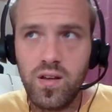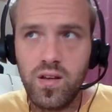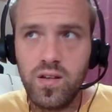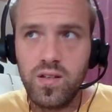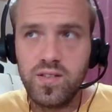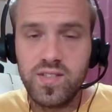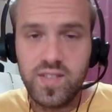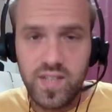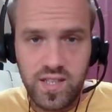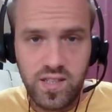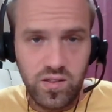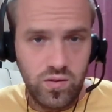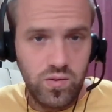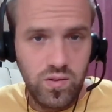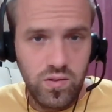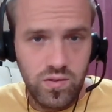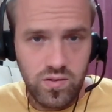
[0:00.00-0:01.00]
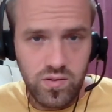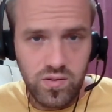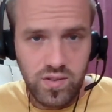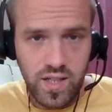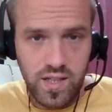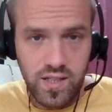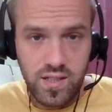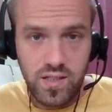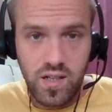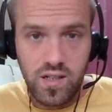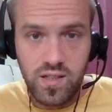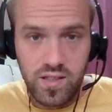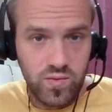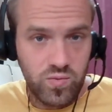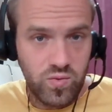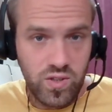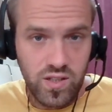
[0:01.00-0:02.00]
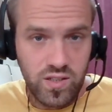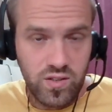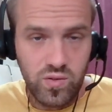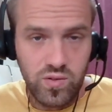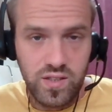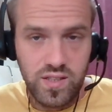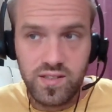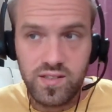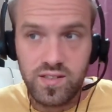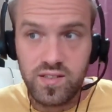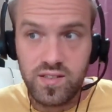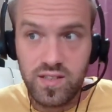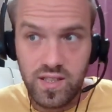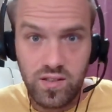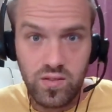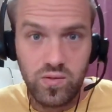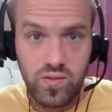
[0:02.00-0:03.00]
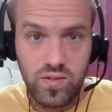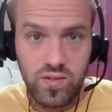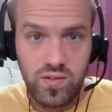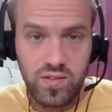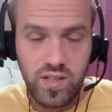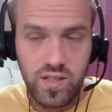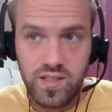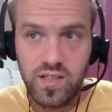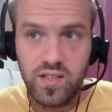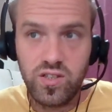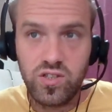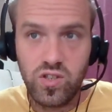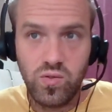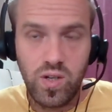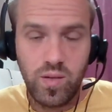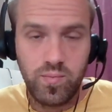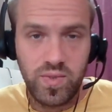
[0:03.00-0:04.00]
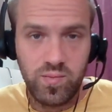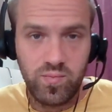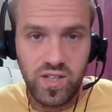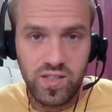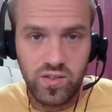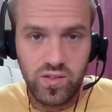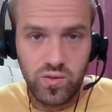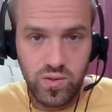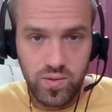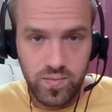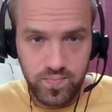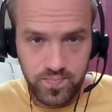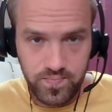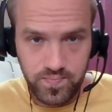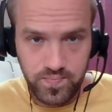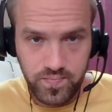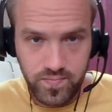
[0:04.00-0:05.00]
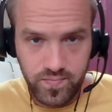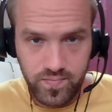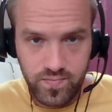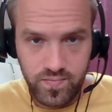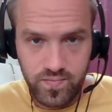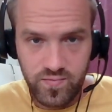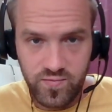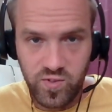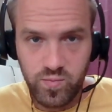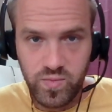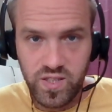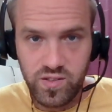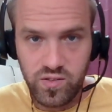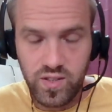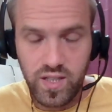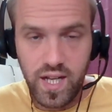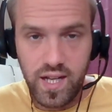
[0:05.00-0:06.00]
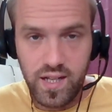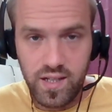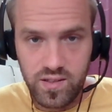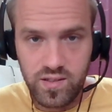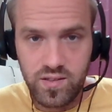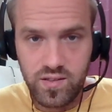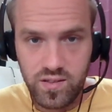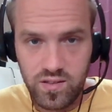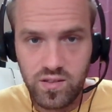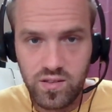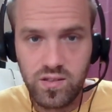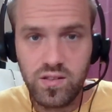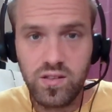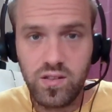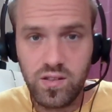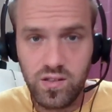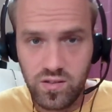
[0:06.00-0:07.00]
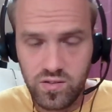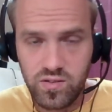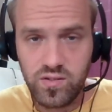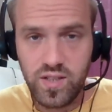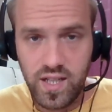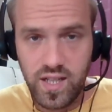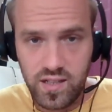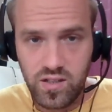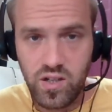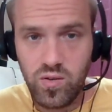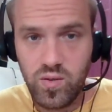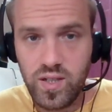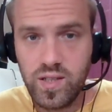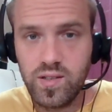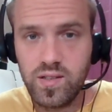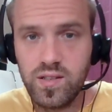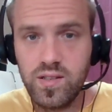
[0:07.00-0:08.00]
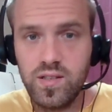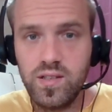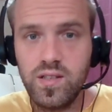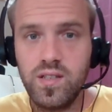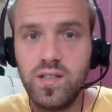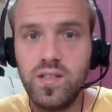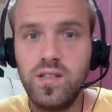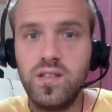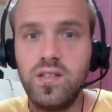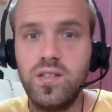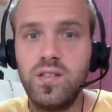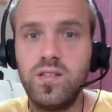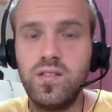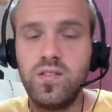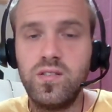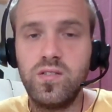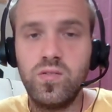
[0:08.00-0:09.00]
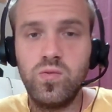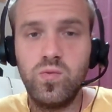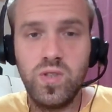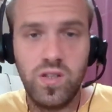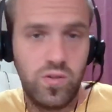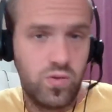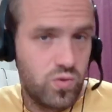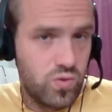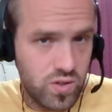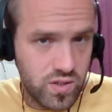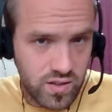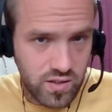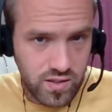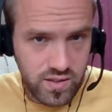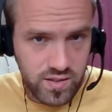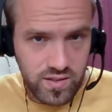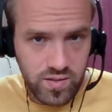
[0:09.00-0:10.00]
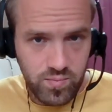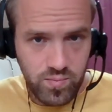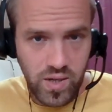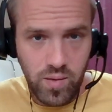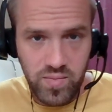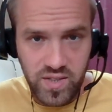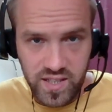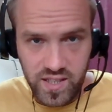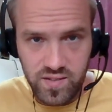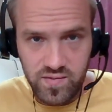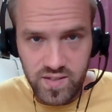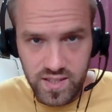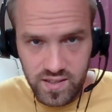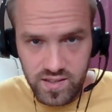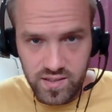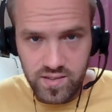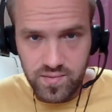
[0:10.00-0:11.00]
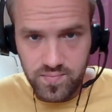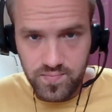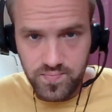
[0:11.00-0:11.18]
signal, okay, that's what I call it. It's a signal that they show up at my door for me to get going. So we'll organize a public event,